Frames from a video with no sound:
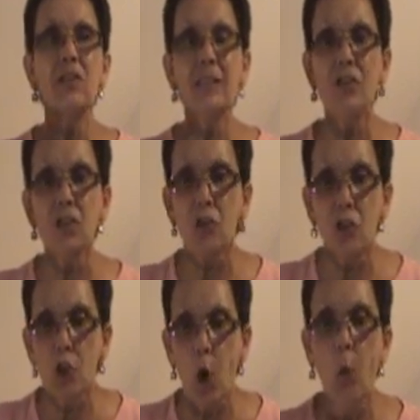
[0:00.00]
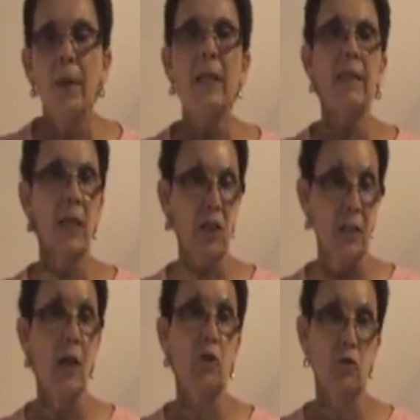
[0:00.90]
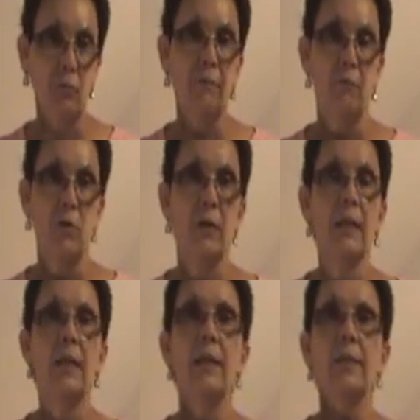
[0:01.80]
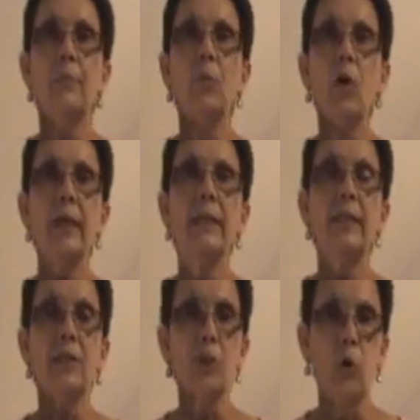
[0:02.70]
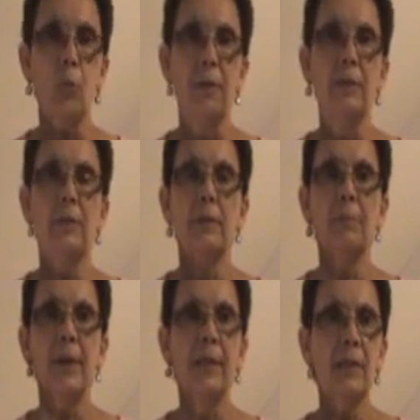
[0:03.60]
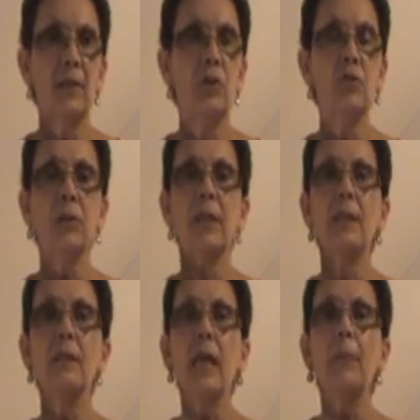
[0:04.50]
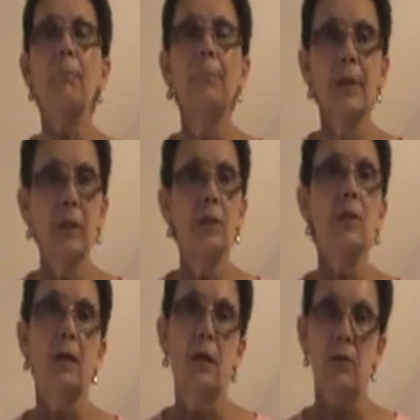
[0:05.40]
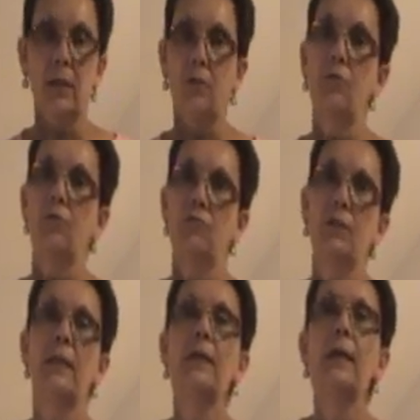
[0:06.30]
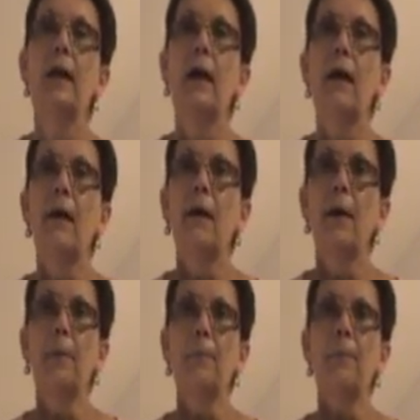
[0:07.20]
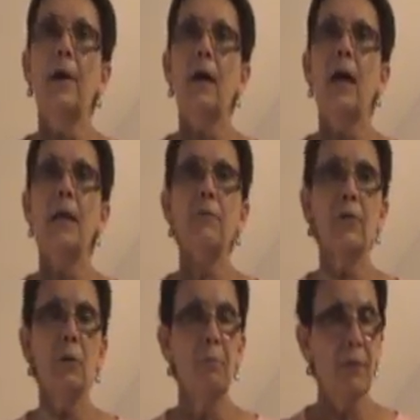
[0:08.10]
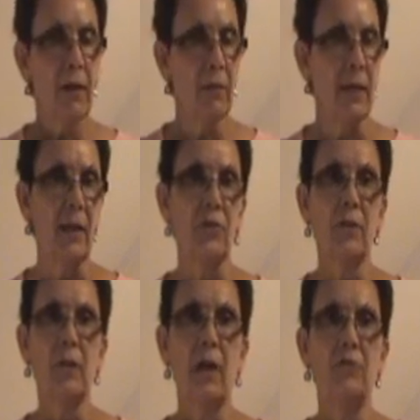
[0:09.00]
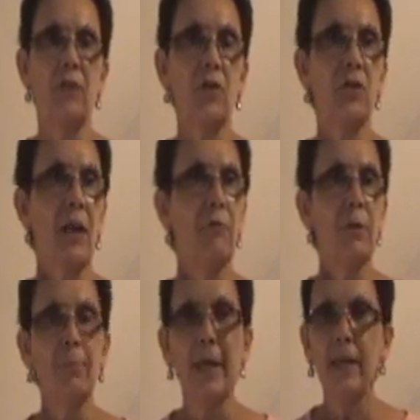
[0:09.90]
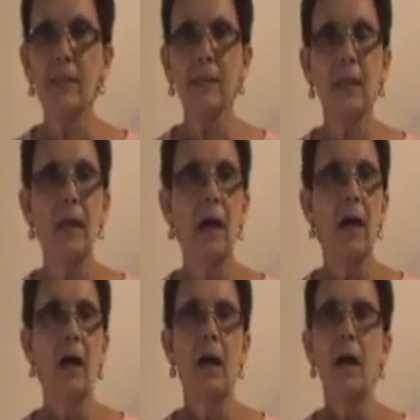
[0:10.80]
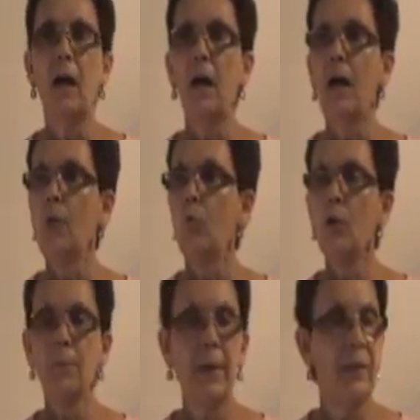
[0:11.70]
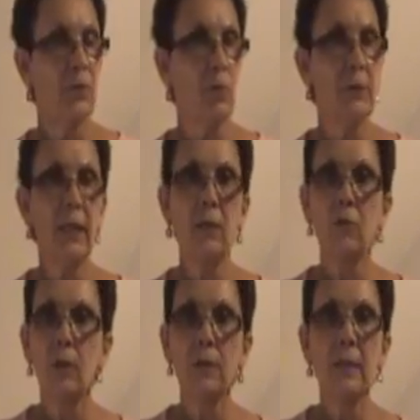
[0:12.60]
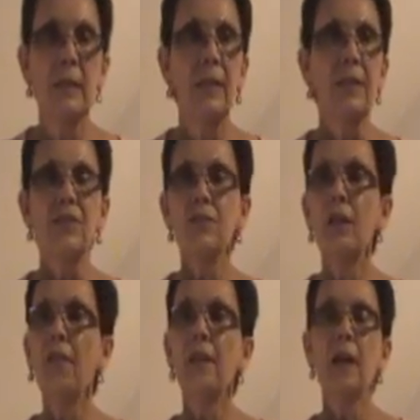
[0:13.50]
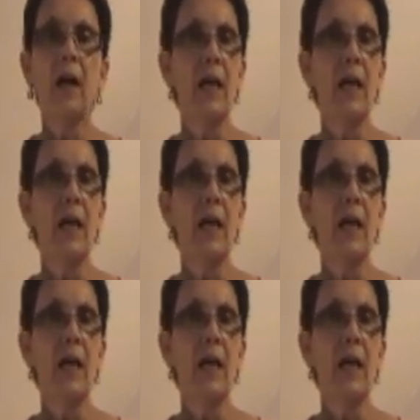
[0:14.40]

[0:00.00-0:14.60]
there's nobody that it's not good for. The market is open. The pet industry is a billion-dollar industry. I am very proud of the Catch-It. I've touched every base. I walk pets all day long. There's nothing I